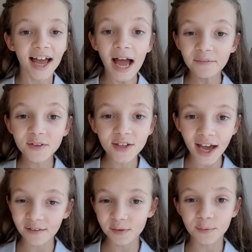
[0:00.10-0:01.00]
Have you
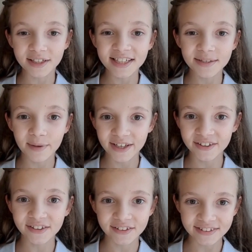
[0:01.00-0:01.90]
ever wanted to make your
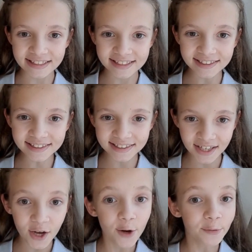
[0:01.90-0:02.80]
own crystals?
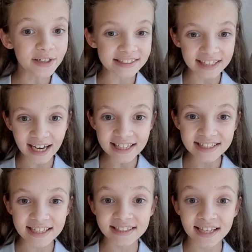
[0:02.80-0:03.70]
Well, science
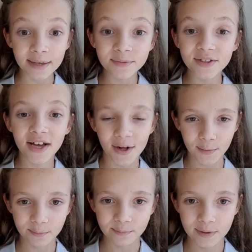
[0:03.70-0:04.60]
has come to help.
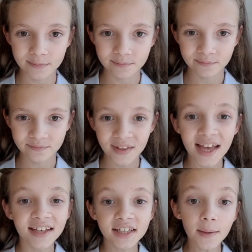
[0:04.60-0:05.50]

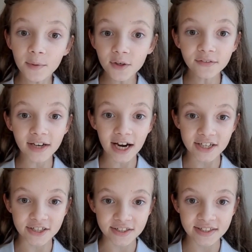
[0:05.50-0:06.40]
Chemical
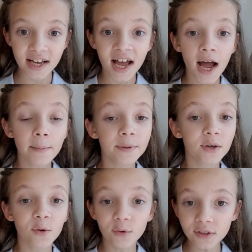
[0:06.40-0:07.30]
reactions happen
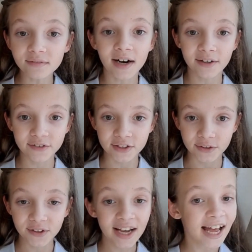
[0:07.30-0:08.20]
all around you
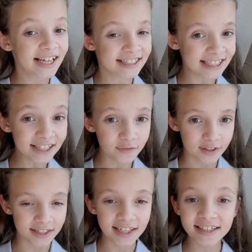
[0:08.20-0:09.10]
and
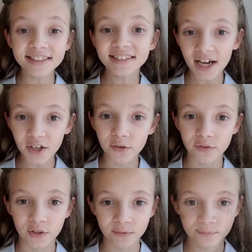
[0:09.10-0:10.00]
even inside of
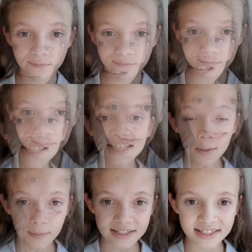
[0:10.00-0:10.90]
you.
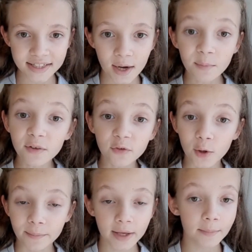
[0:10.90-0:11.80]
Chemists
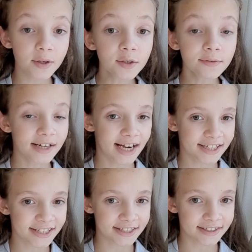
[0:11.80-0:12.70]
perform chemical
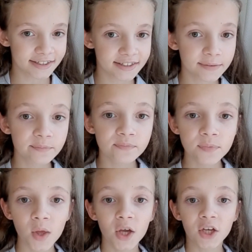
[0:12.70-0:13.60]
reactions
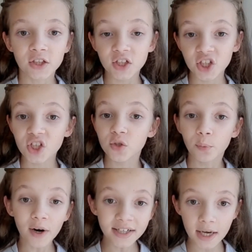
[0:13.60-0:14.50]
to change
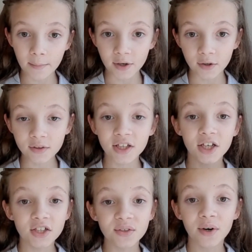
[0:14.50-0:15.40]
one chemical
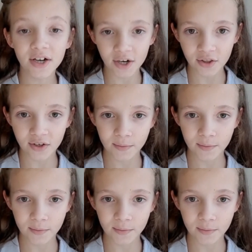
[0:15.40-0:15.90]
into another.